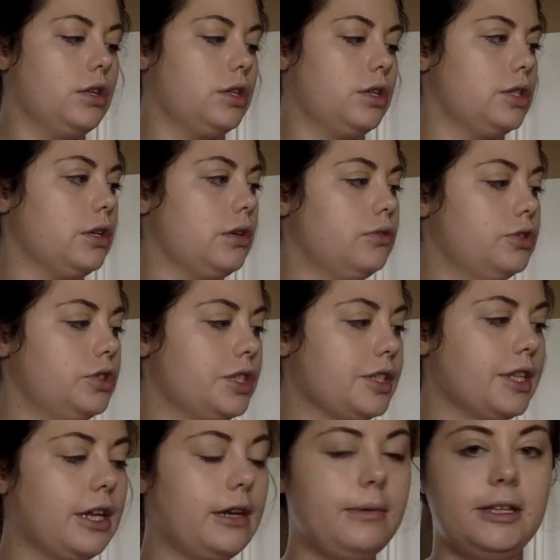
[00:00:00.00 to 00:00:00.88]
So I'm
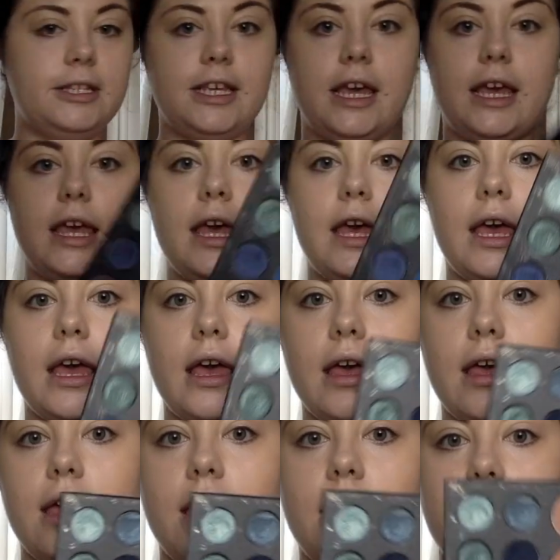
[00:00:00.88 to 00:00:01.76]
just going to be
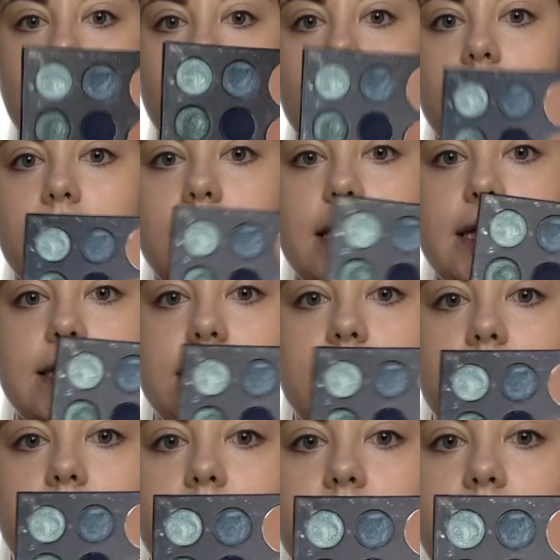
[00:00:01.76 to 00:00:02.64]
taking
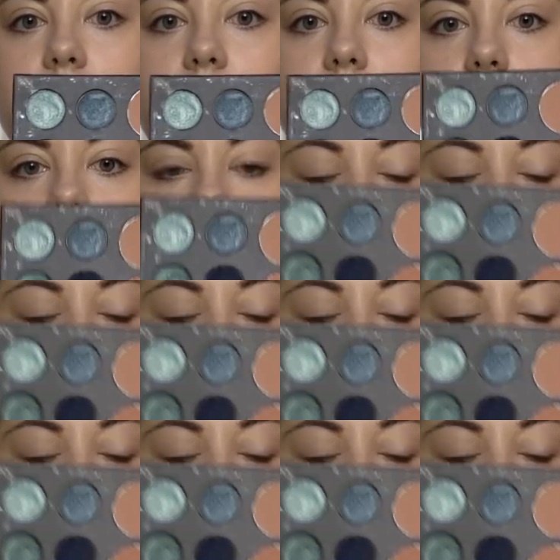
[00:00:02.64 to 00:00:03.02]
this light.